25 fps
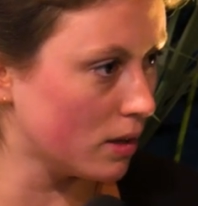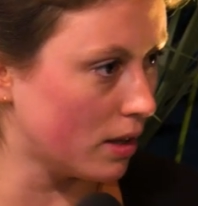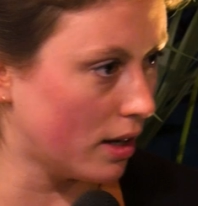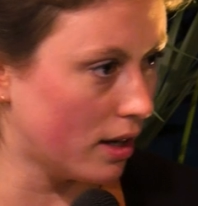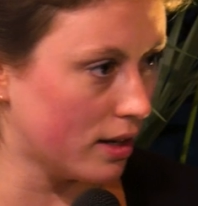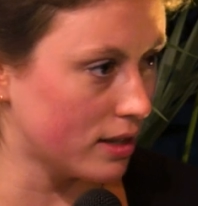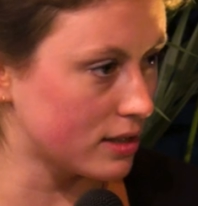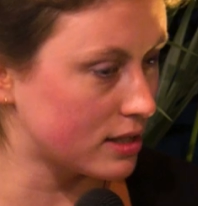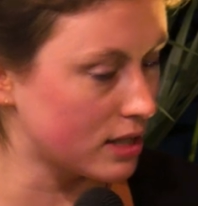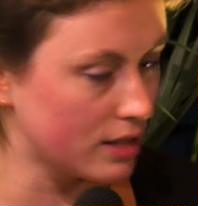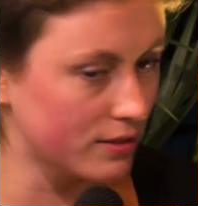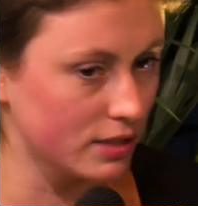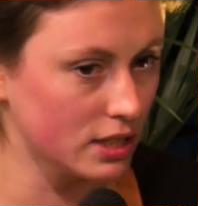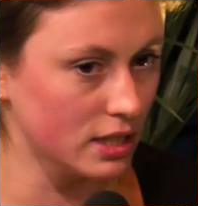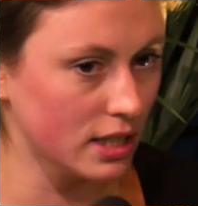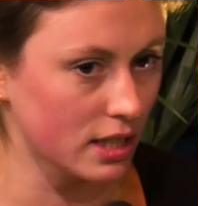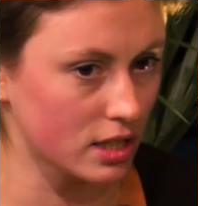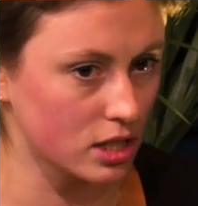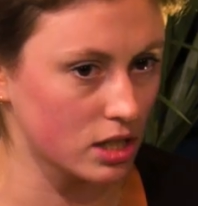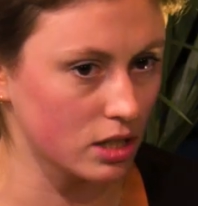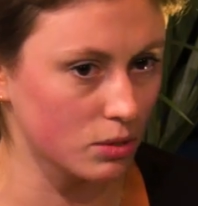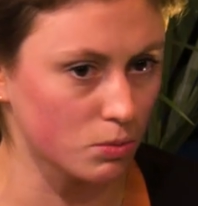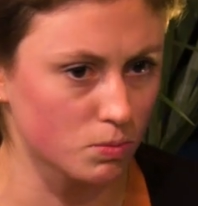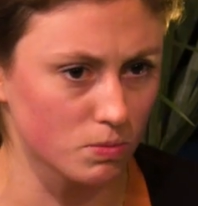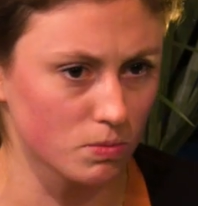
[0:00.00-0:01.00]
Uh, Salvini
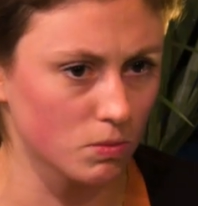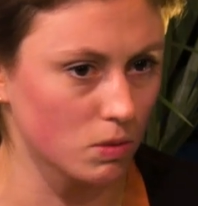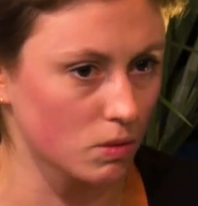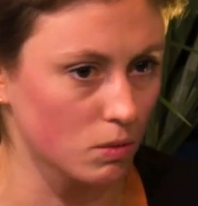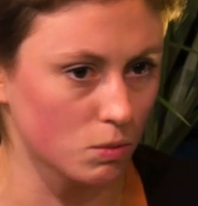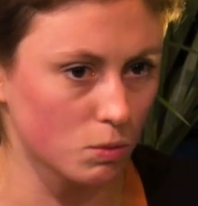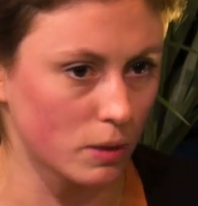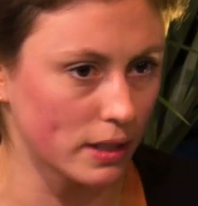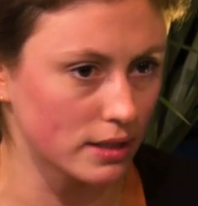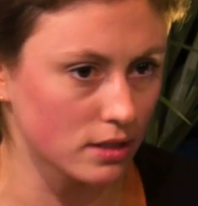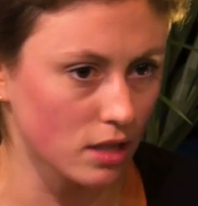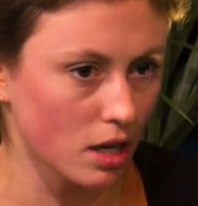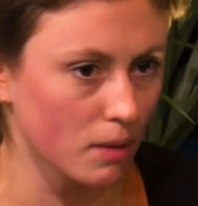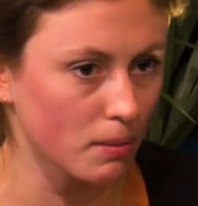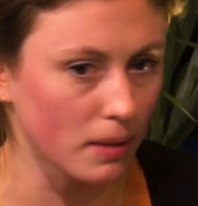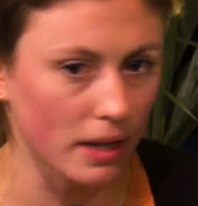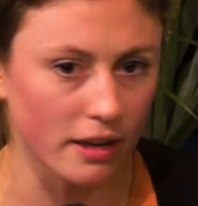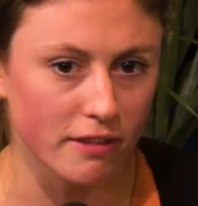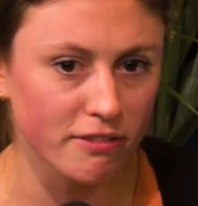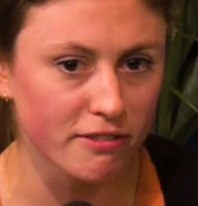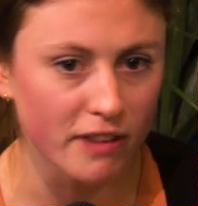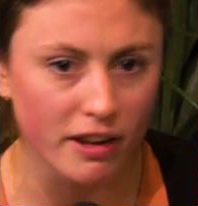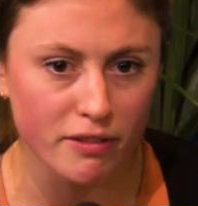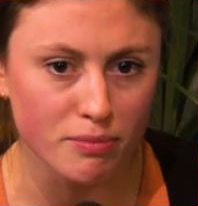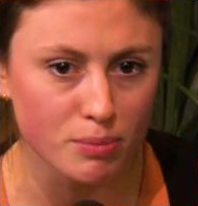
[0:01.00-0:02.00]
actually went up like
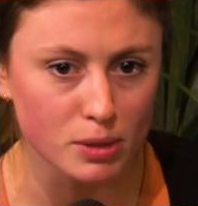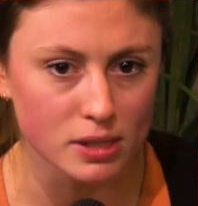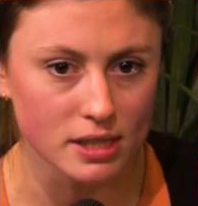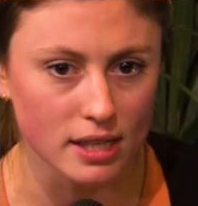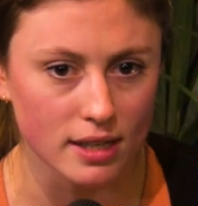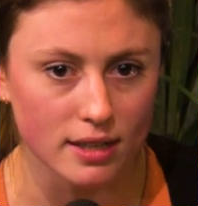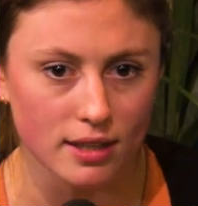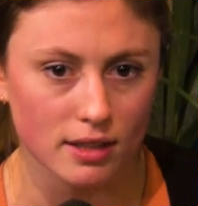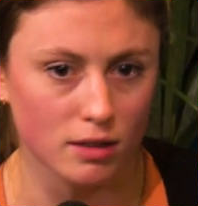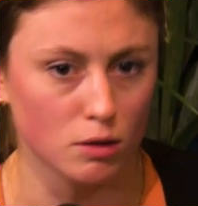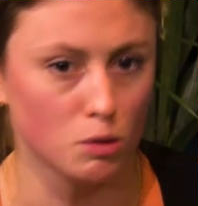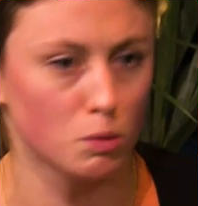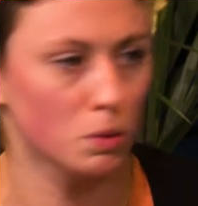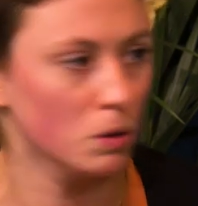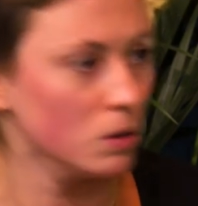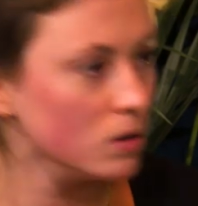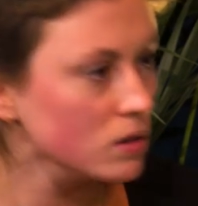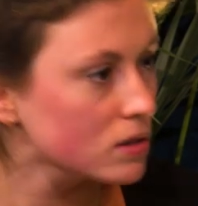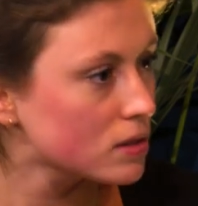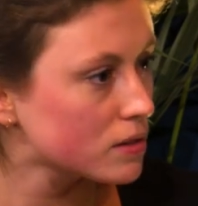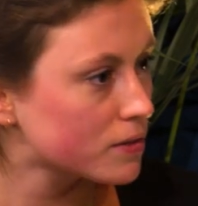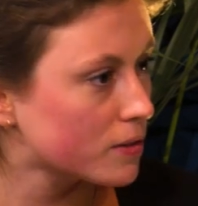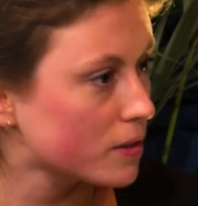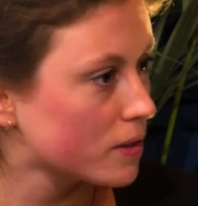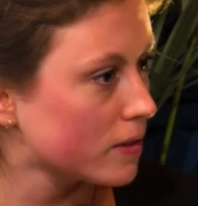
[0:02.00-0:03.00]
5% in the
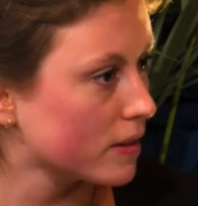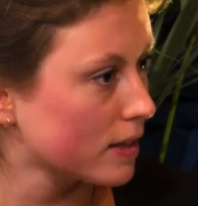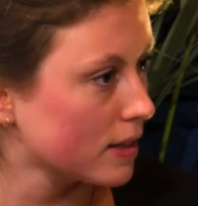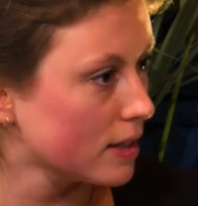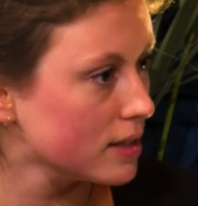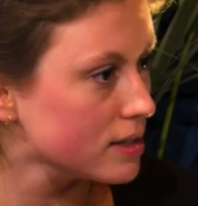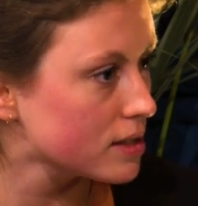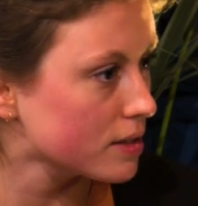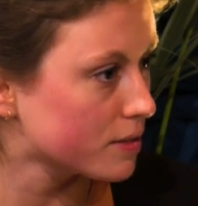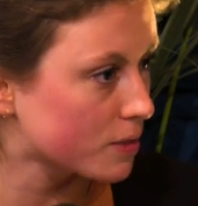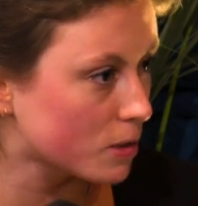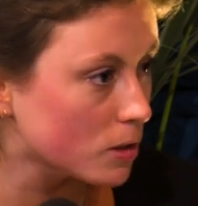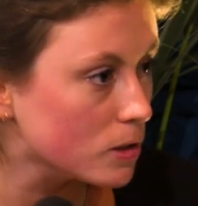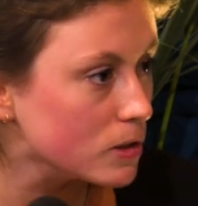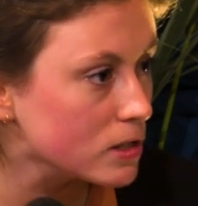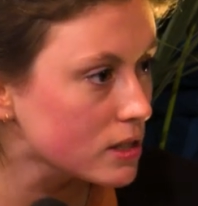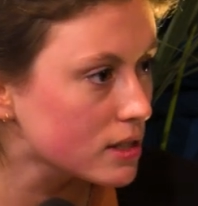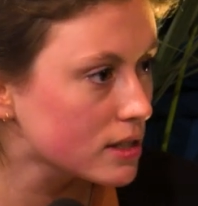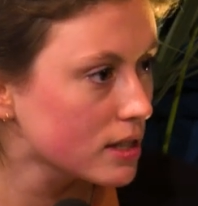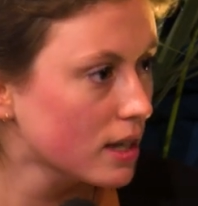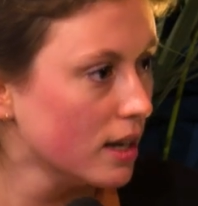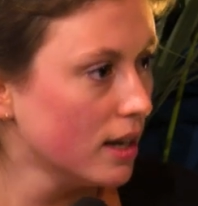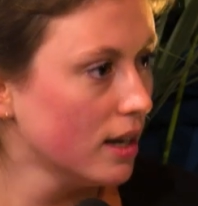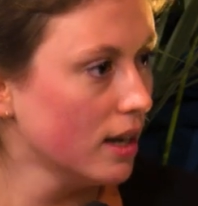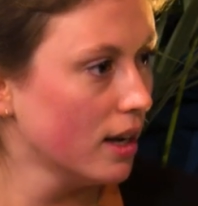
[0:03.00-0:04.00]
polls following this, of
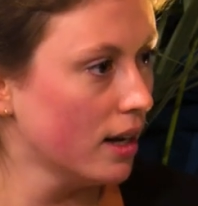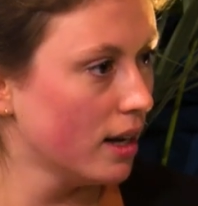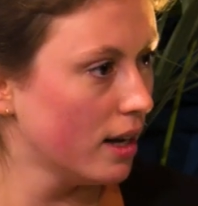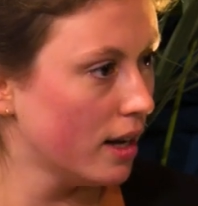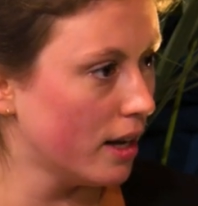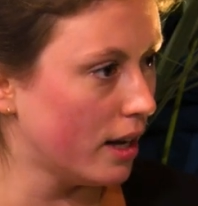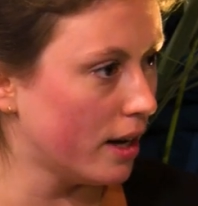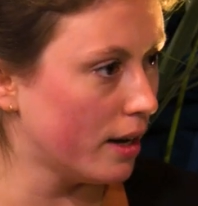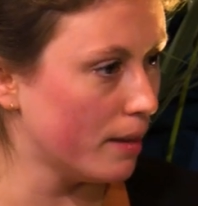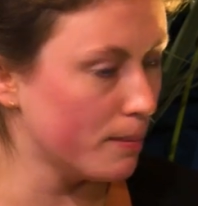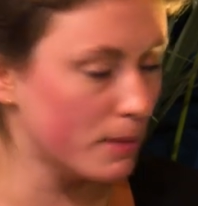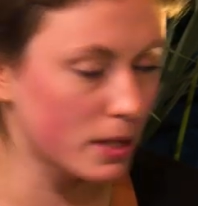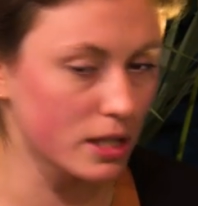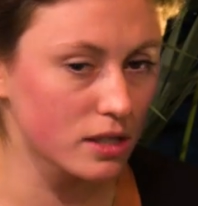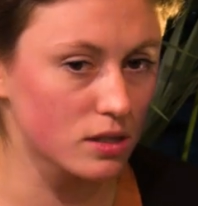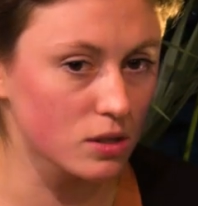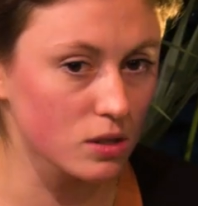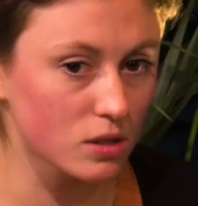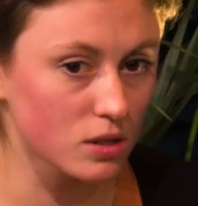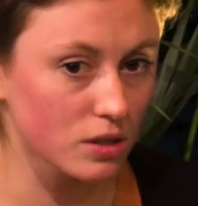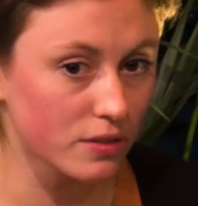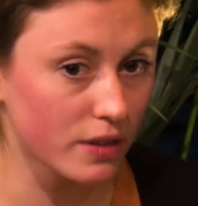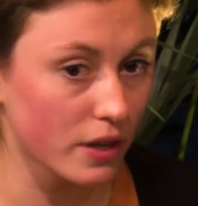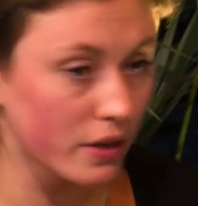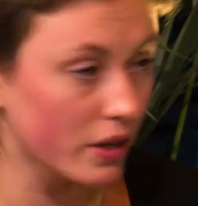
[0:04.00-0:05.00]
course. Uh, but it's
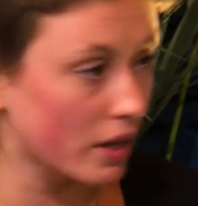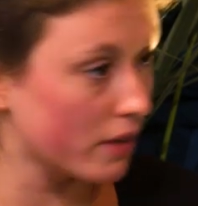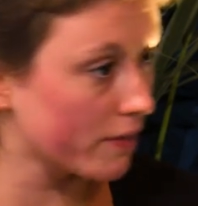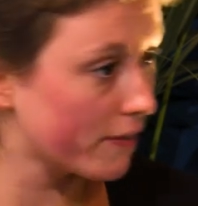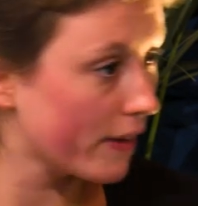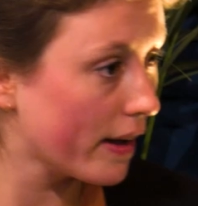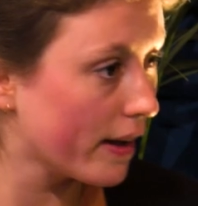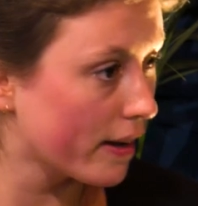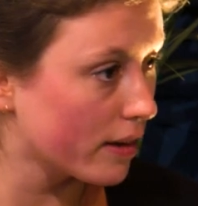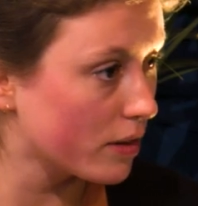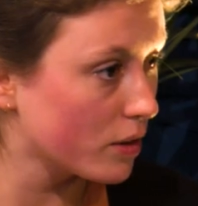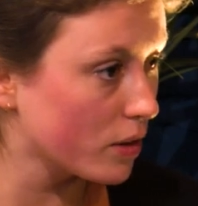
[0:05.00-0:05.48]
also very unfair.